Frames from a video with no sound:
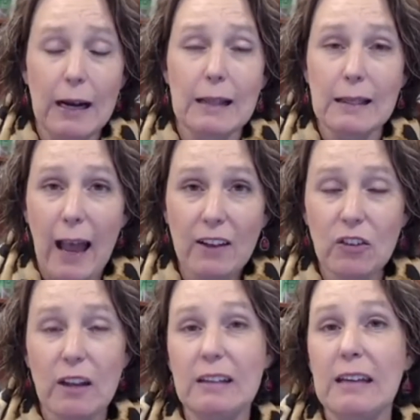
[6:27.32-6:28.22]
Last
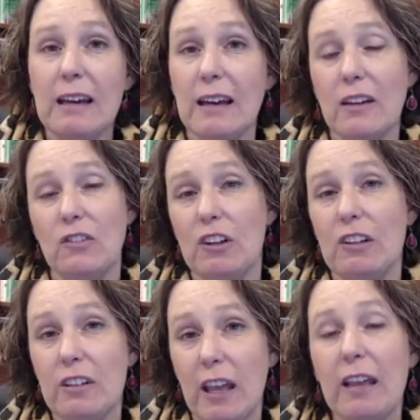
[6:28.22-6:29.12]
idea is to
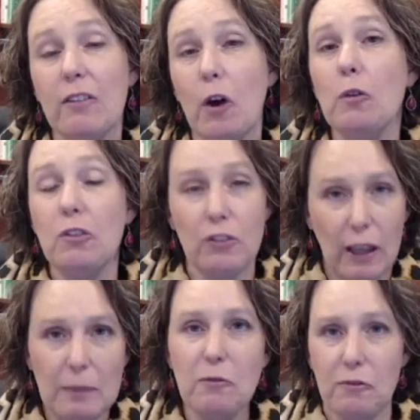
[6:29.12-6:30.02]
take those
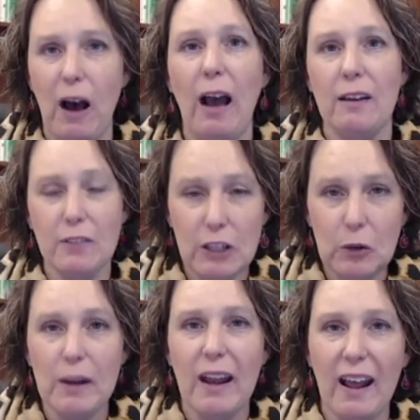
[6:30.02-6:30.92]
same five
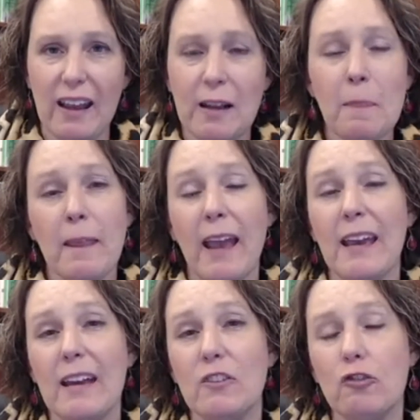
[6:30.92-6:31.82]
Q&A
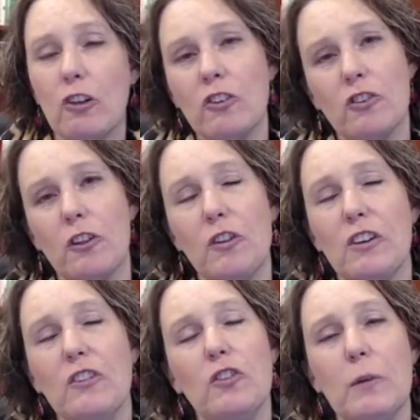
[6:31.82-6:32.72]
and structure those
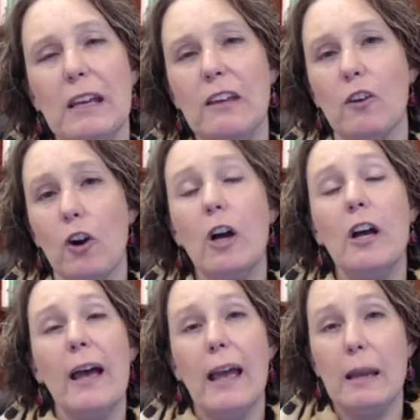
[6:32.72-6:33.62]
into either
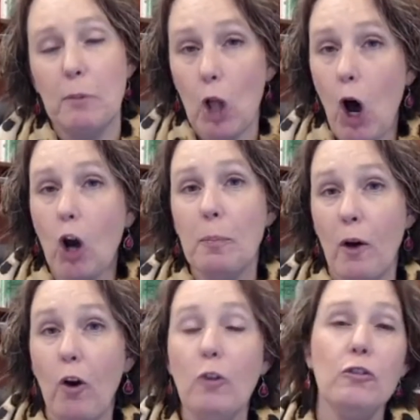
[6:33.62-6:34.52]
a blog
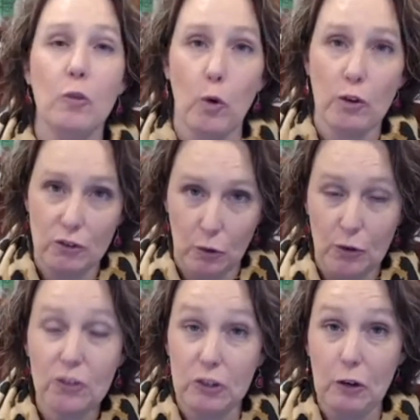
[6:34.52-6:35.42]
post or, or
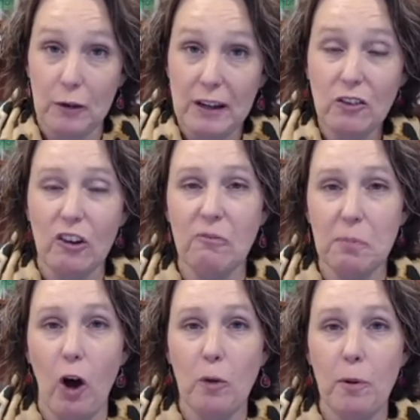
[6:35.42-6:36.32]
series of
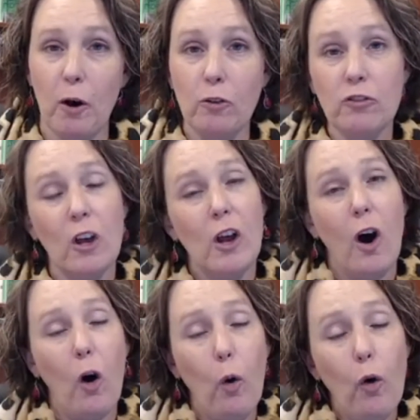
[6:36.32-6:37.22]
blog posts
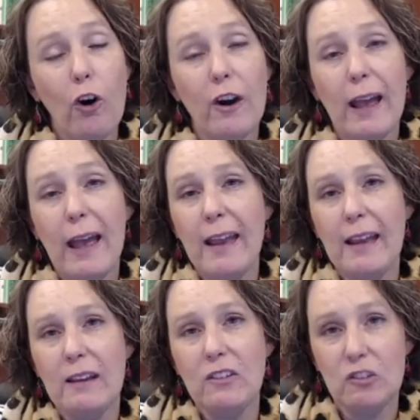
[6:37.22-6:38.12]
or
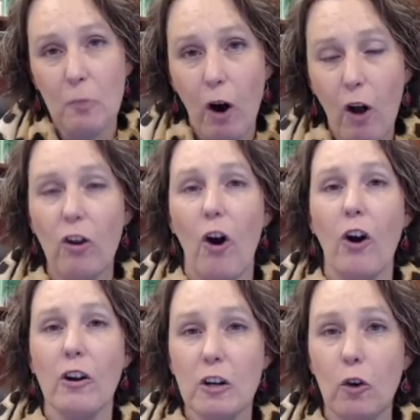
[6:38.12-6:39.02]
a small
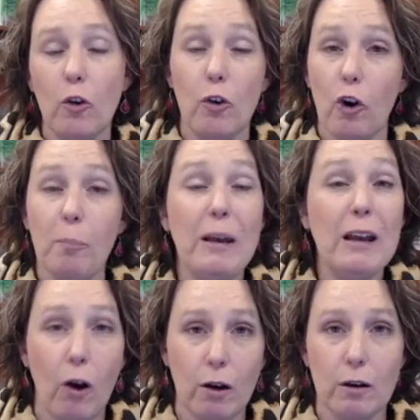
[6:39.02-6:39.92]
article or a big
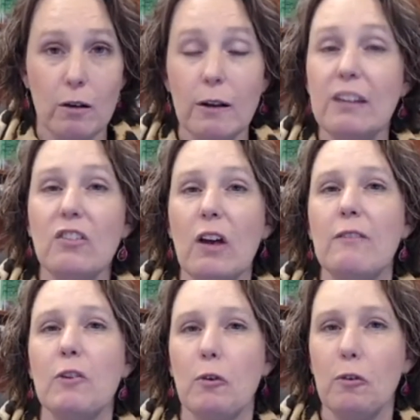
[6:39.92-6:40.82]
article inside of
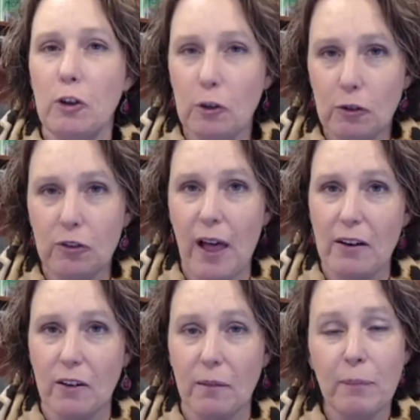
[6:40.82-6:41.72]
your
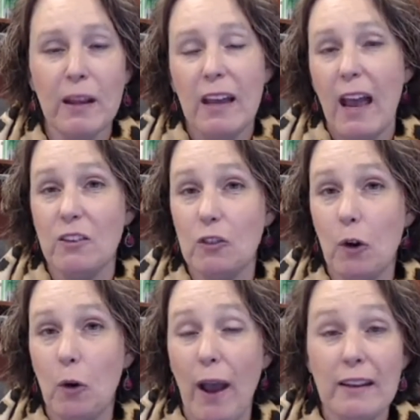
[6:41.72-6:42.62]
newsletter. And
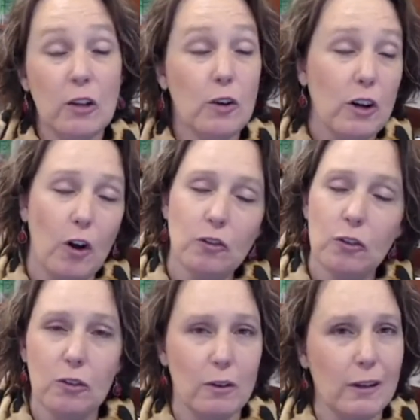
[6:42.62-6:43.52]
so, and you could also
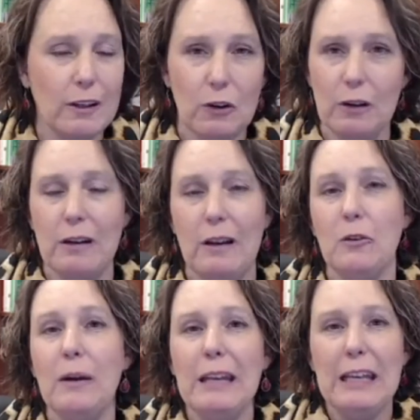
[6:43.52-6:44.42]
certainly turn it into
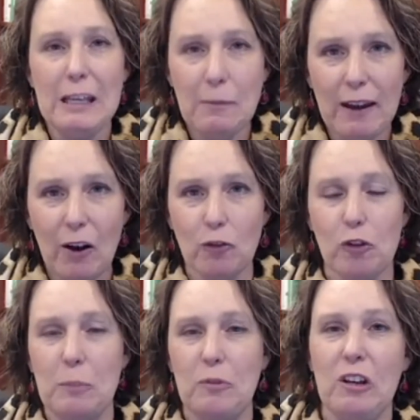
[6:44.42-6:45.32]
an email
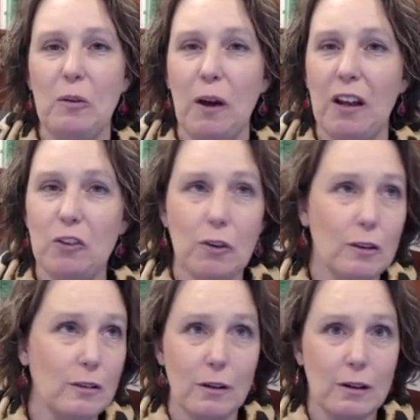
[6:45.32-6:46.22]
drip sequence. You can
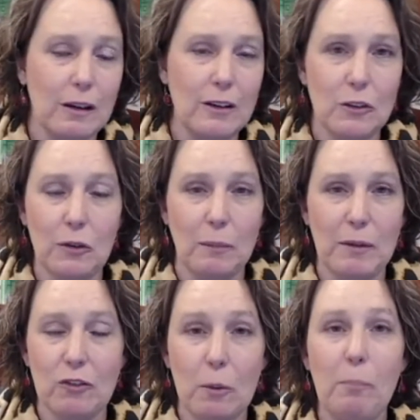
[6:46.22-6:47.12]
turn it into, I mean,
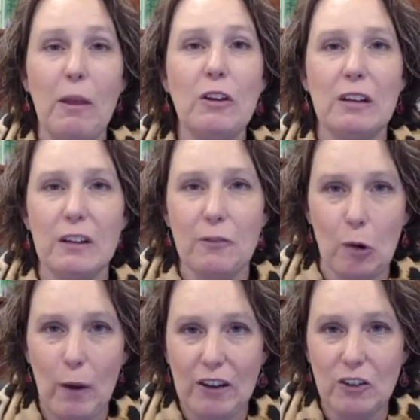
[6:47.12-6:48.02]
there's a million different
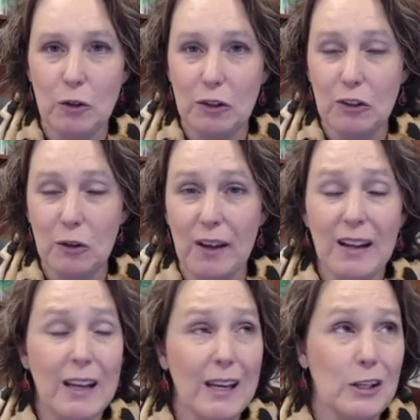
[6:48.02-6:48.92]
ways you could do it.
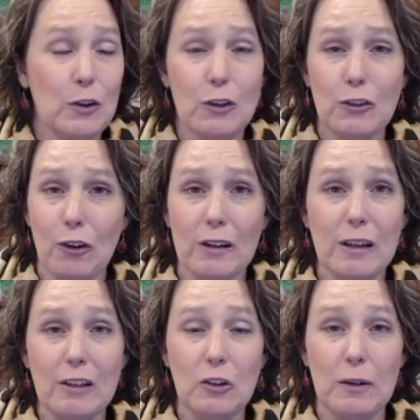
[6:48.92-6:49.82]
You could turn it
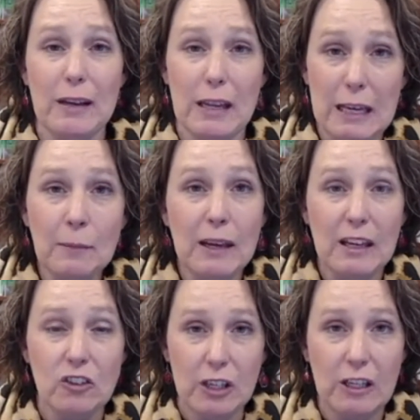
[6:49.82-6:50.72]
into an
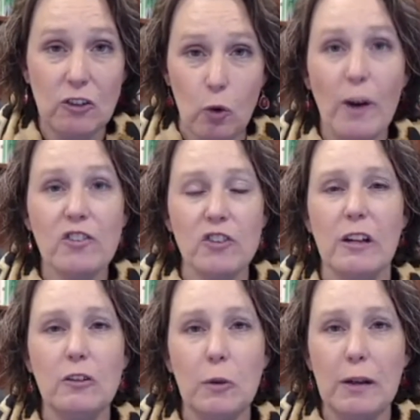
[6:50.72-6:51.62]
image, each question
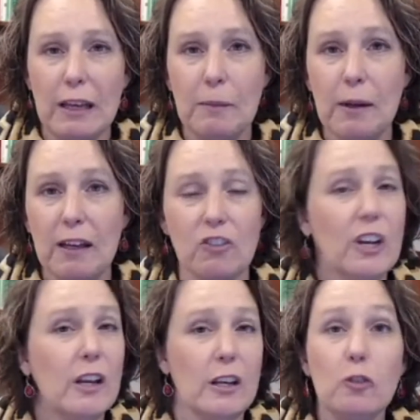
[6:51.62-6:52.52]
into an
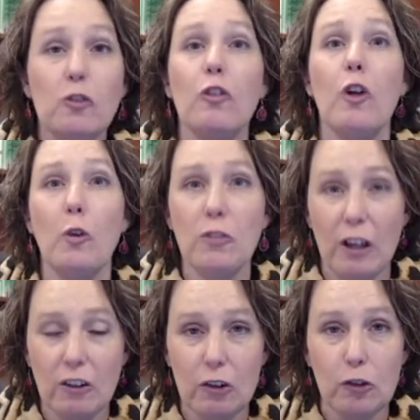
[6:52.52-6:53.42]
image, use those
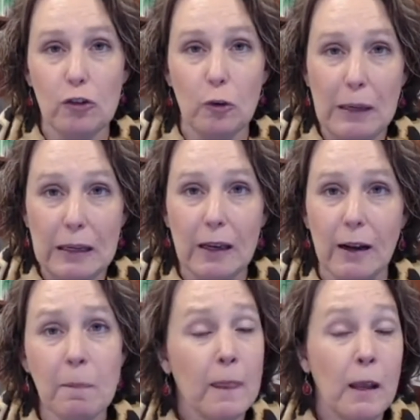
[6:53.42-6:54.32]
on social media,
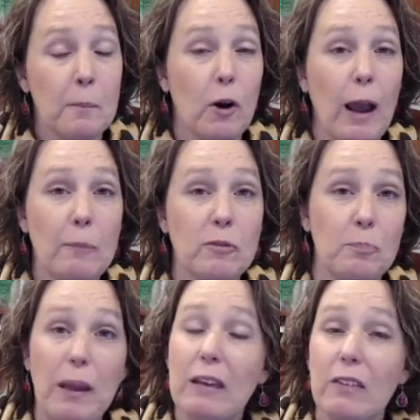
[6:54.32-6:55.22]
perhaps
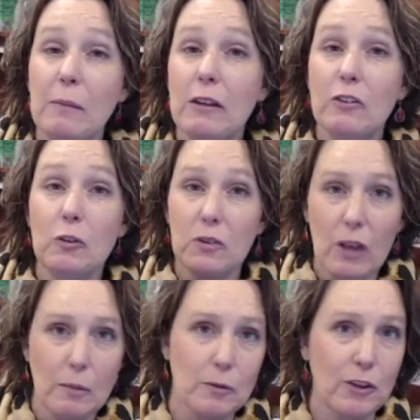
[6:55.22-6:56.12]
bake them into a
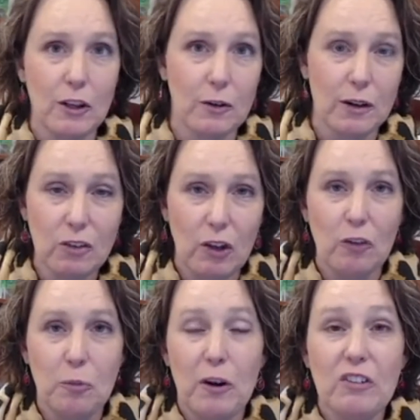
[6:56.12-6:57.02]
cybersecurity
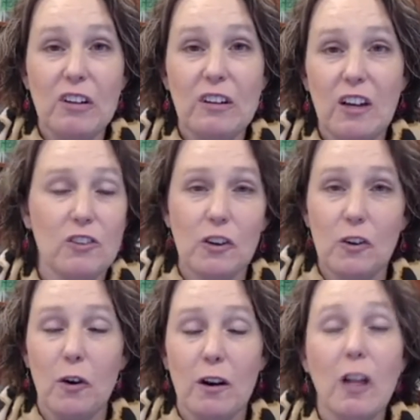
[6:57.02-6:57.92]
sales presentation
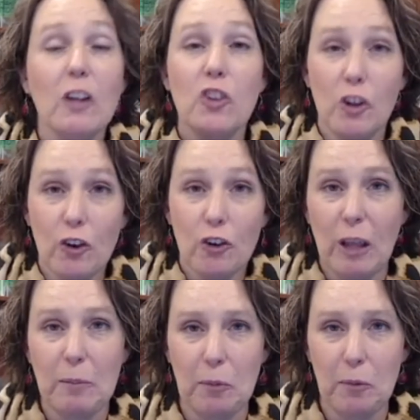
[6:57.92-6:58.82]
or a lunch and learn
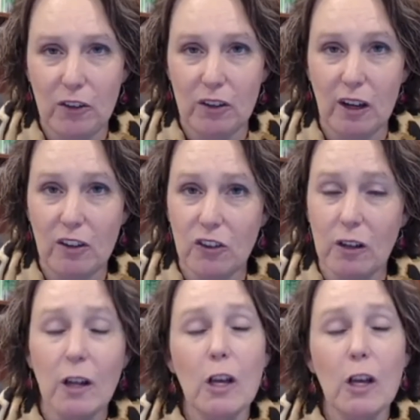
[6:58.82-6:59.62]
type of presentation.